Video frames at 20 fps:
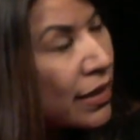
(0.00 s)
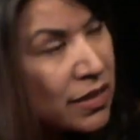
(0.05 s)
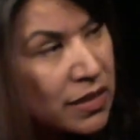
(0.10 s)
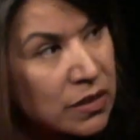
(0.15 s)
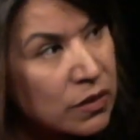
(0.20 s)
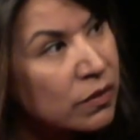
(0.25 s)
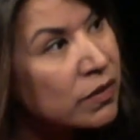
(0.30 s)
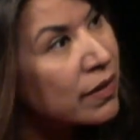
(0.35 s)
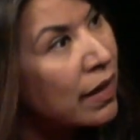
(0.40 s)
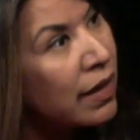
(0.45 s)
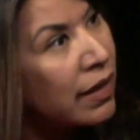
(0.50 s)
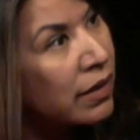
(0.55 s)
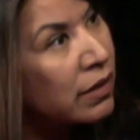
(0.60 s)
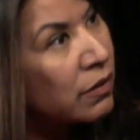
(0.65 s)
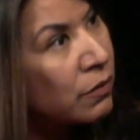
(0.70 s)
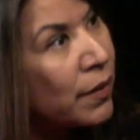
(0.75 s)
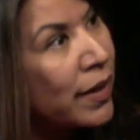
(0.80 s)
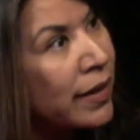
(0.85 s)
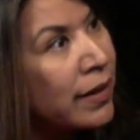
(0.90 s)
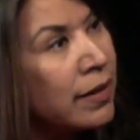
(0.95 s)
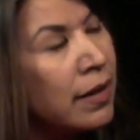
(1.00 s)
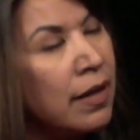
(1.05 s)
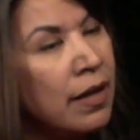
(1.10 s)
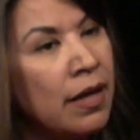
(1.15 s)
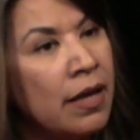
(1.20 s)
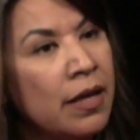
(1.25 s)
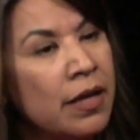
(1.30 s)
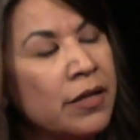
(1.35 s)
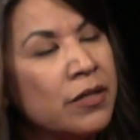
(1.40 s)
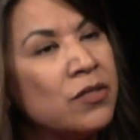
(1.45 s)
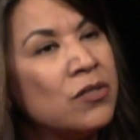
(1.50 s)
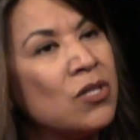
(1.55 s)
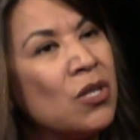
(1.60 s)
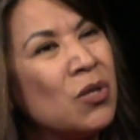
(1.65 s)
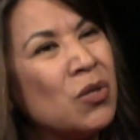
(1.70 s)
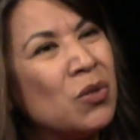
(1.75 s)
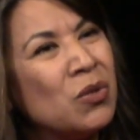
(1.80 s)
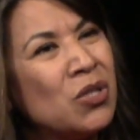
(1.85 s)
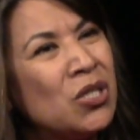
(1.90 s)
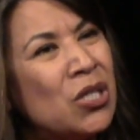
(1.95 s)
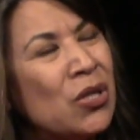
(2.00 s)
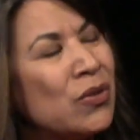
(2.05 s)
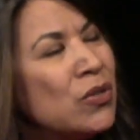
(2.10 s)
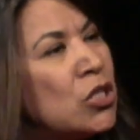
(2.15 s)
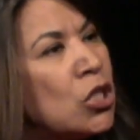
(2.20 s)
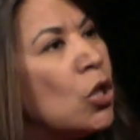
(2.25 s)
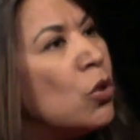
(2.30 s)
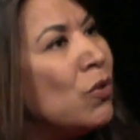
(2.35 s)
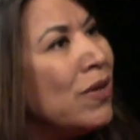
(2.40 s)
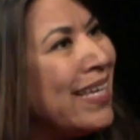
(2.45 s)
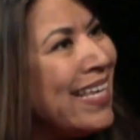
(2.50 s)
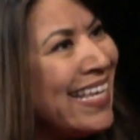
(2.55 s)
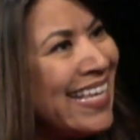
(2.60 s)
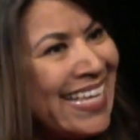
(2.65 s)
It's still young, right? So, you know, so